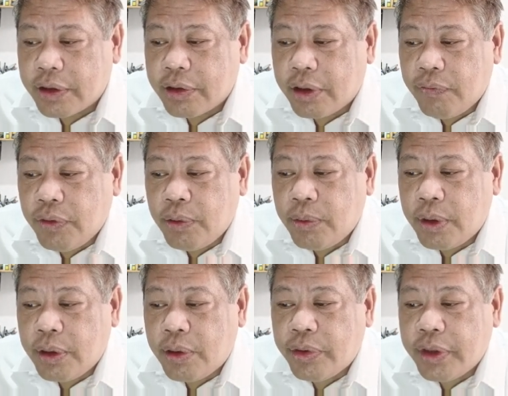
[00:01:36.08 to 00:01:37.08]
So if you will
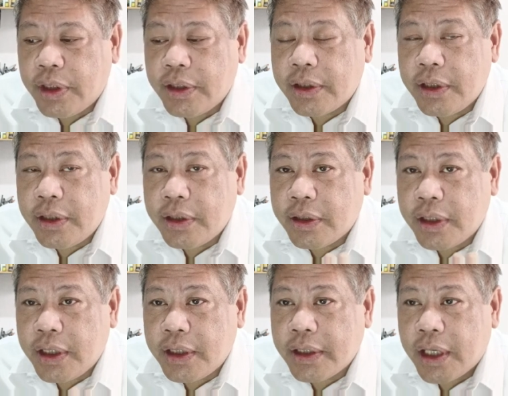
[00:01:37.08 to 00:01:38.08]
notice, these
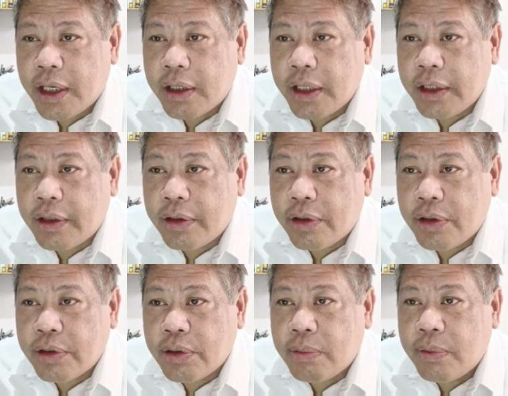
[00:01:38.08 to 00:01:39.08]
things are a
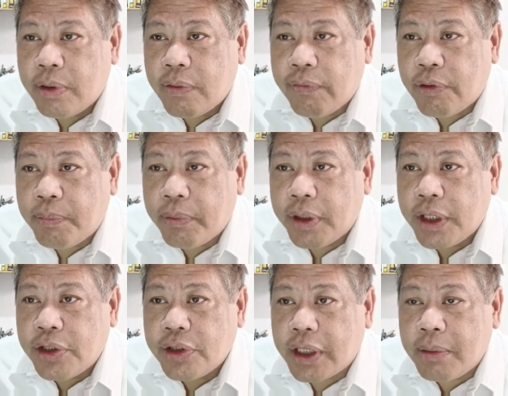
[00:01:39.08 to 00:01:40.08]
crossover of
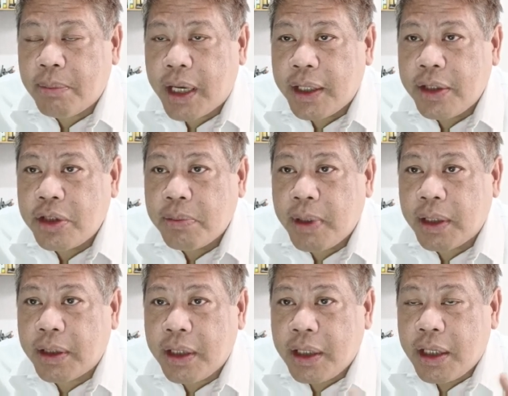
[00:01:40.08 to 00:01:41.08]
operational management.
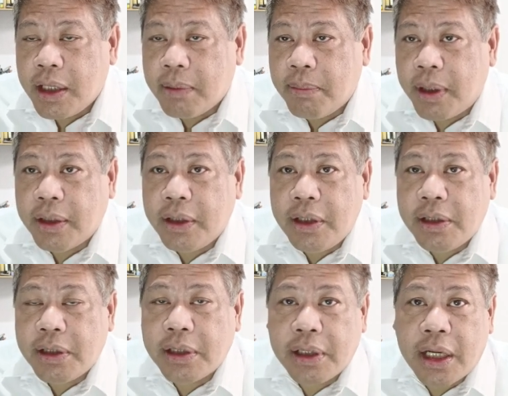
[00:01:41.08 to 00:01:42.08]
But
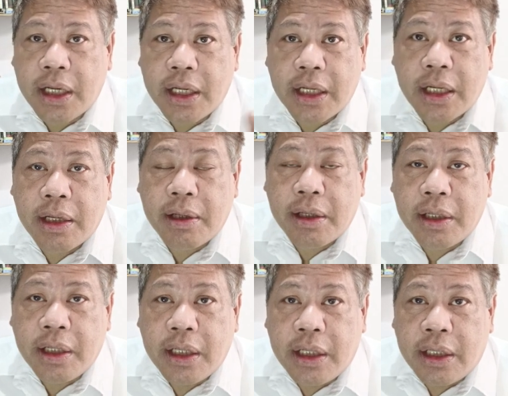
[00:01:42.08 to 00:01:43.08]
this
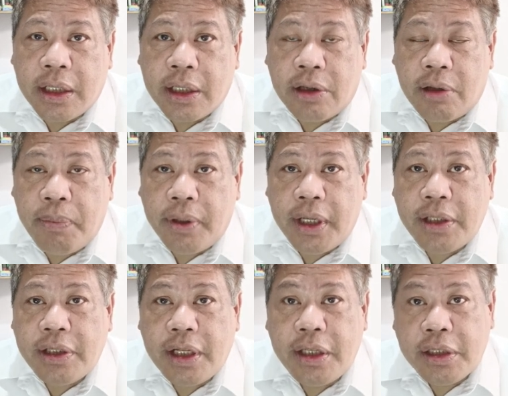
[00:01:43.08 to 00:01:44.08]

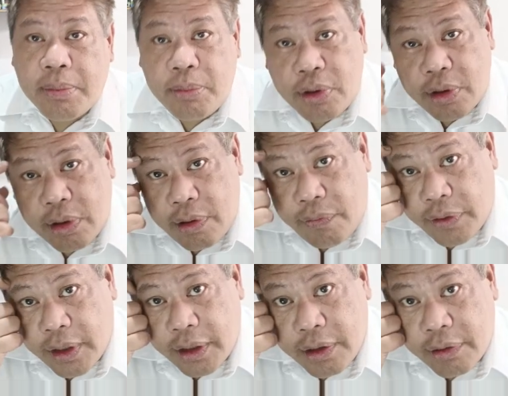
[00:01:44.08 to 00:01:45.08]
operational is more of
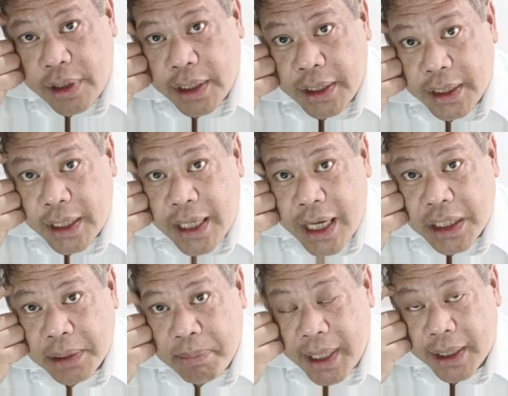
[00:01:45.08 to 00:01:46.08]
the theoretical
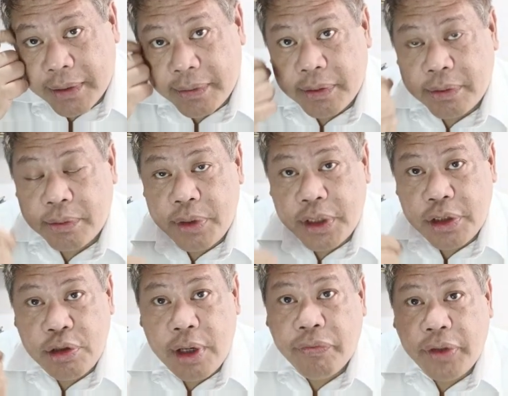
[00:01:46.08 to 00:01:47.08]
aspect, which
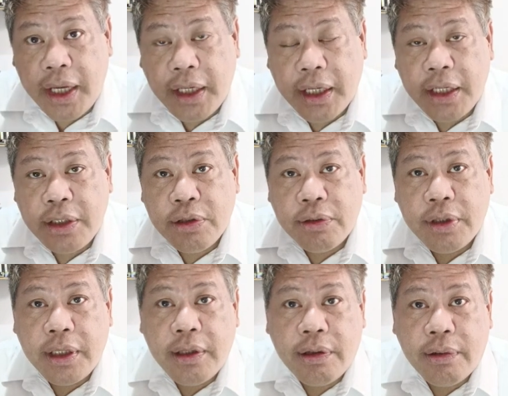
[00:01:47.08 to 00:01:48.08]
you have taken
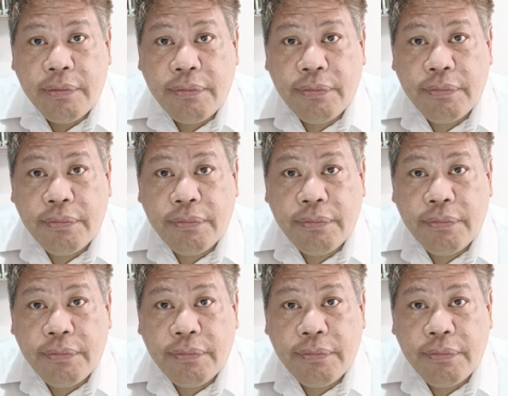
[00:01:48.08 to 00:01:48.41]
during your